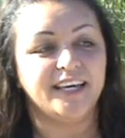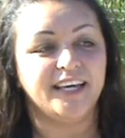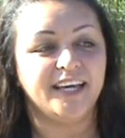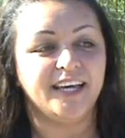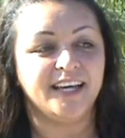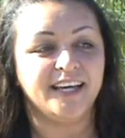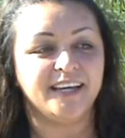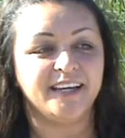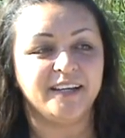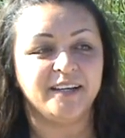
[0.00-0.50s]

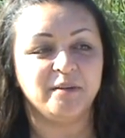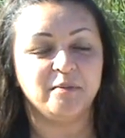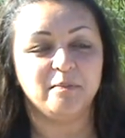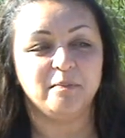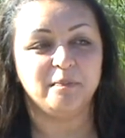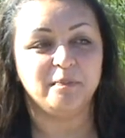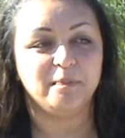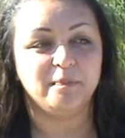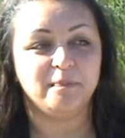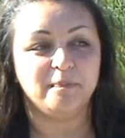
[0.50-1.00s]
And
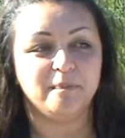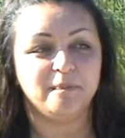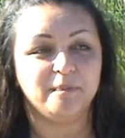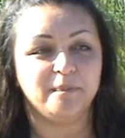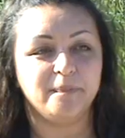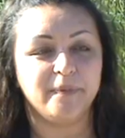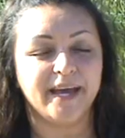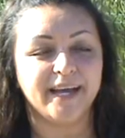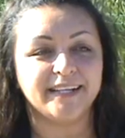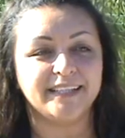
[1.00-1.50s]

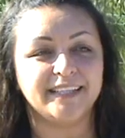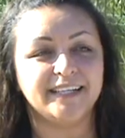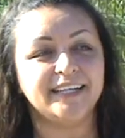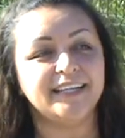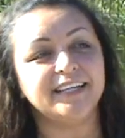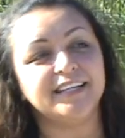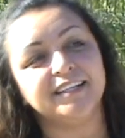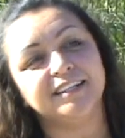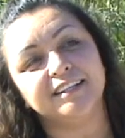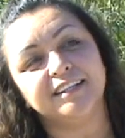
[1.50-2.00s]
back
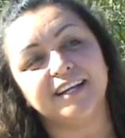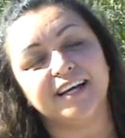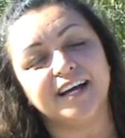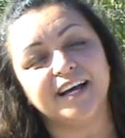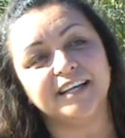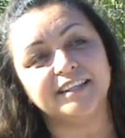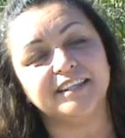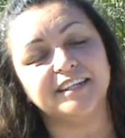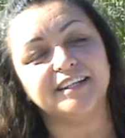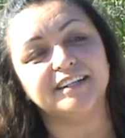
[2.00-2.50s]
then,
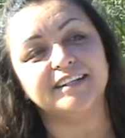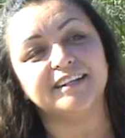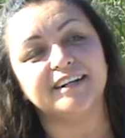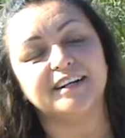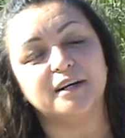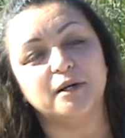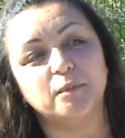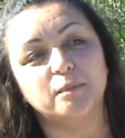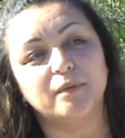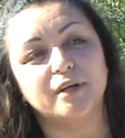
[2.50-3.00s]
I think
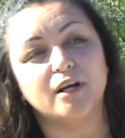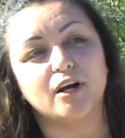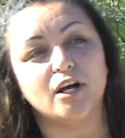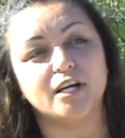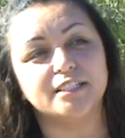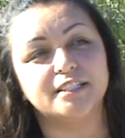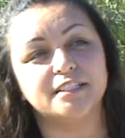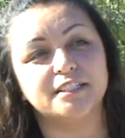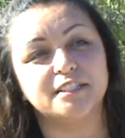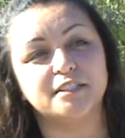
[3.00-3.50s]

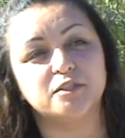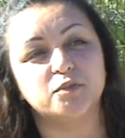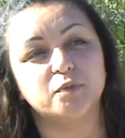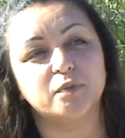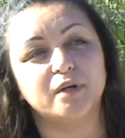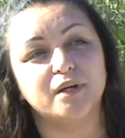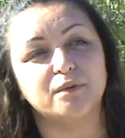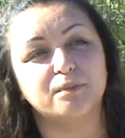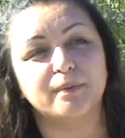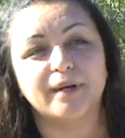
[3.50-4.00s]
car seats
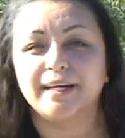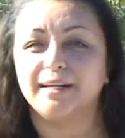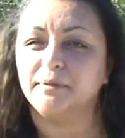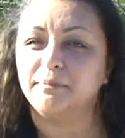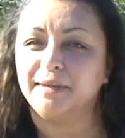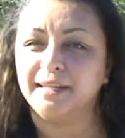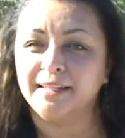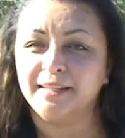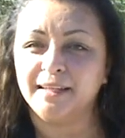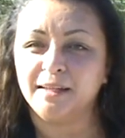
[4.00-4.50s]
were
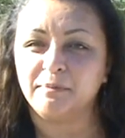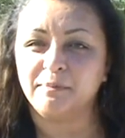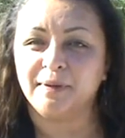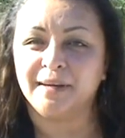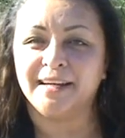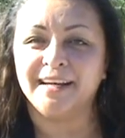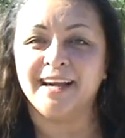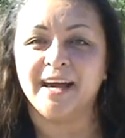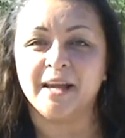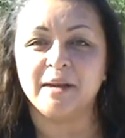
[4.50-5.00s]
recommended
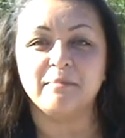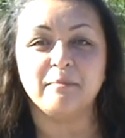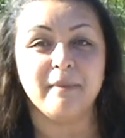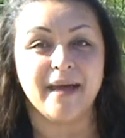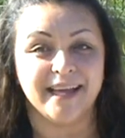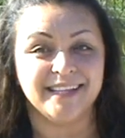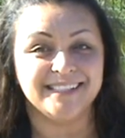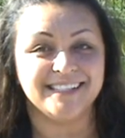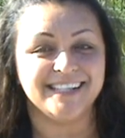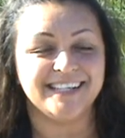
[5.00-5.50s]
but not
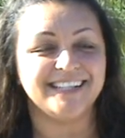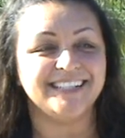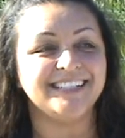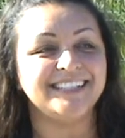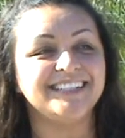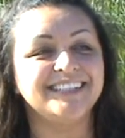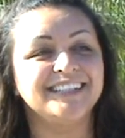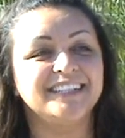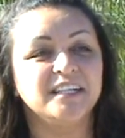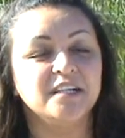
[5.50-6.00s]

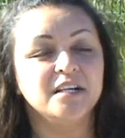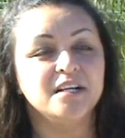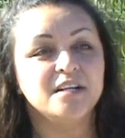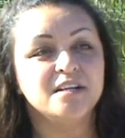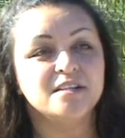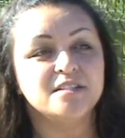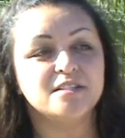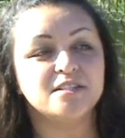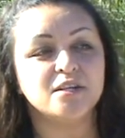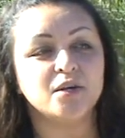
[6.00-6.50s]
mandated.
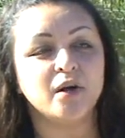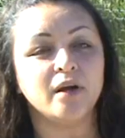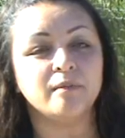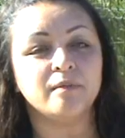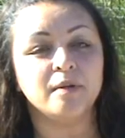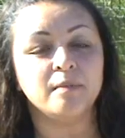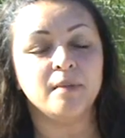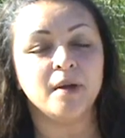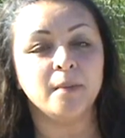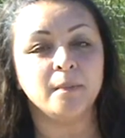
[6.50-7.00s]
So I
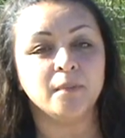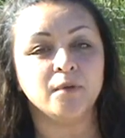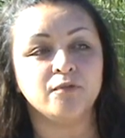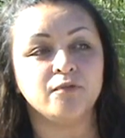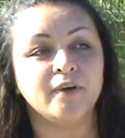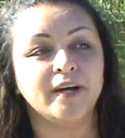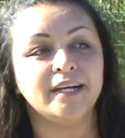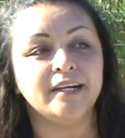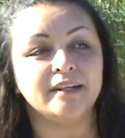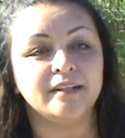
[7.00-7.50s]
remember
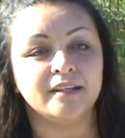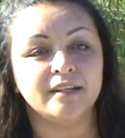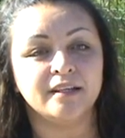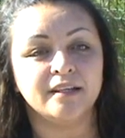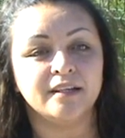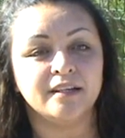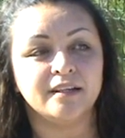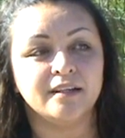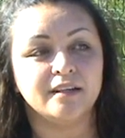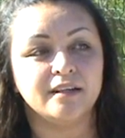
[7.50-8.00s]

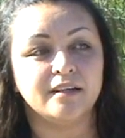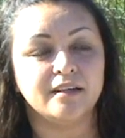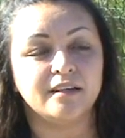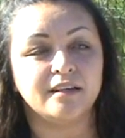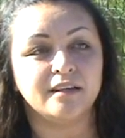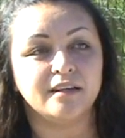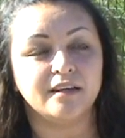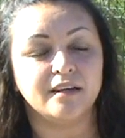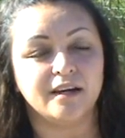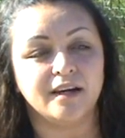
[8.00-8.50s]
finally
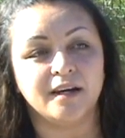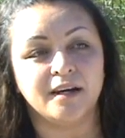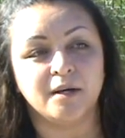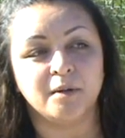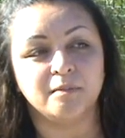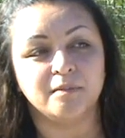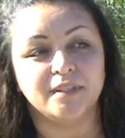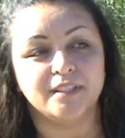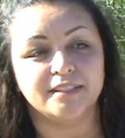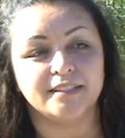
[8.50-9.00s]

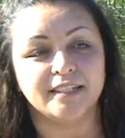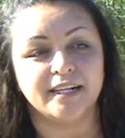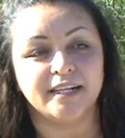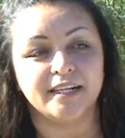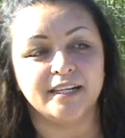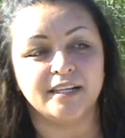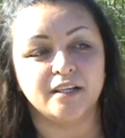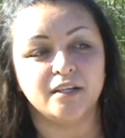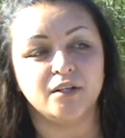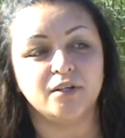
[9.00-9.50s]

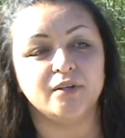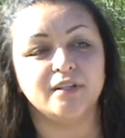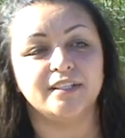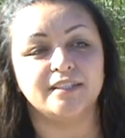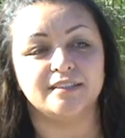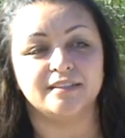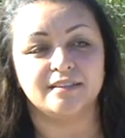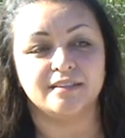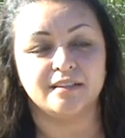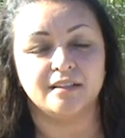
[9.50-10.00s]
deciding,
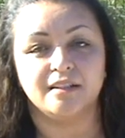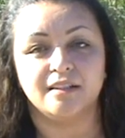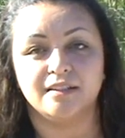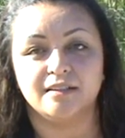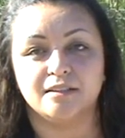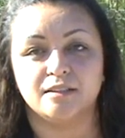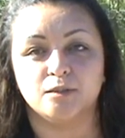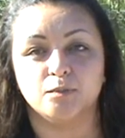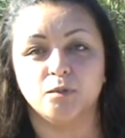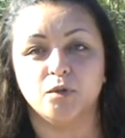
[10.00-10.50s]

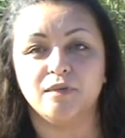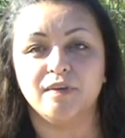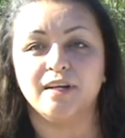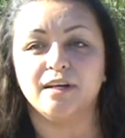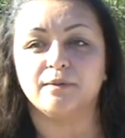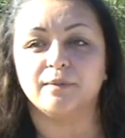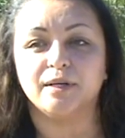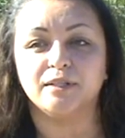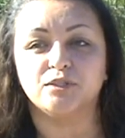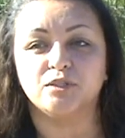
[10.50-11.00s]
he's
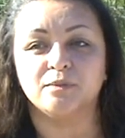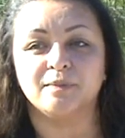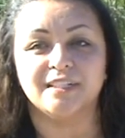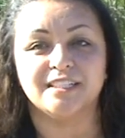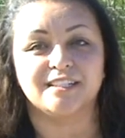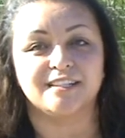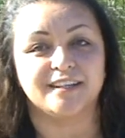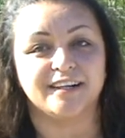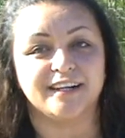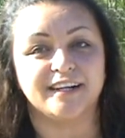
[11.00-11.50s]
moving around too
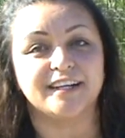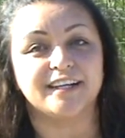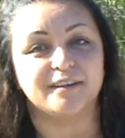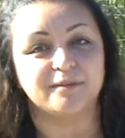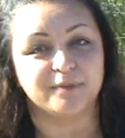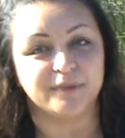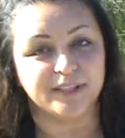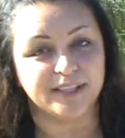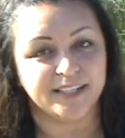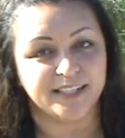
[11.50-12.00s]
much in the car.
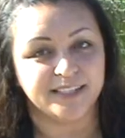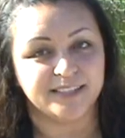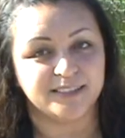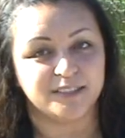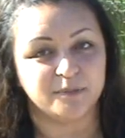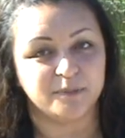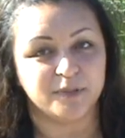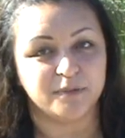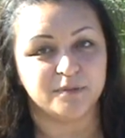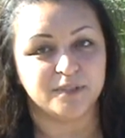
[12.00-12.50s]
He really needs
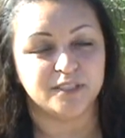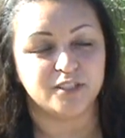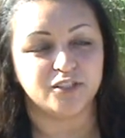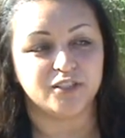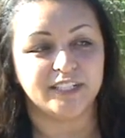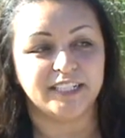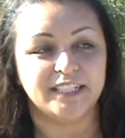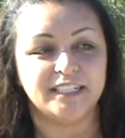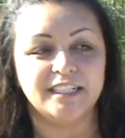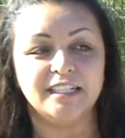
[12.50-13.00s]
to be
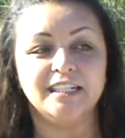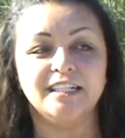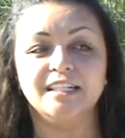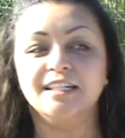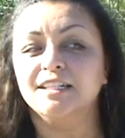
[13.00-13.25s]
restrained.